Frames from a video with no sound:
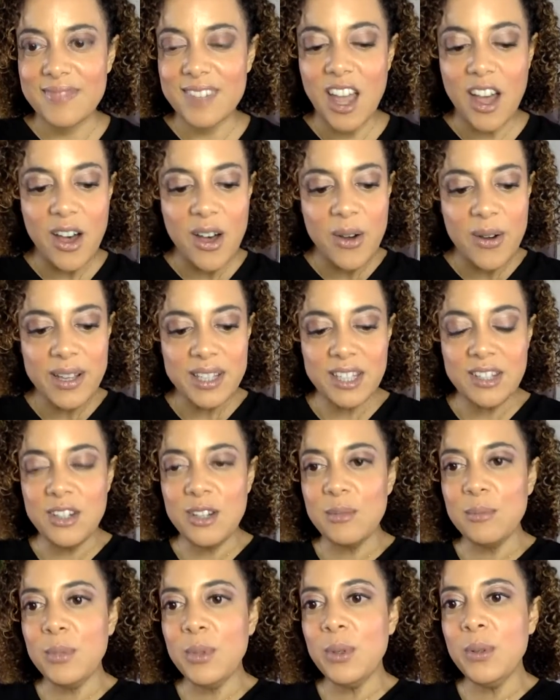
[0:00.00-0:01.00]
Oh, it's in
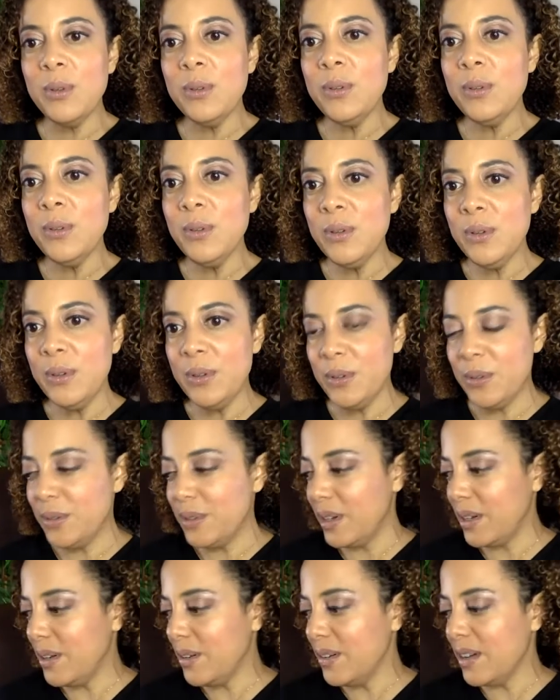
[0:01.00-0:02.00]
your
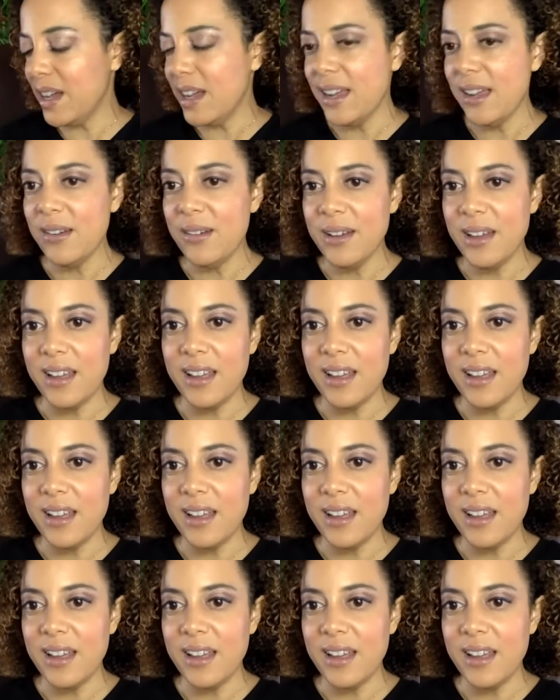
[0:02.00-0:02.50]
moon. Okay.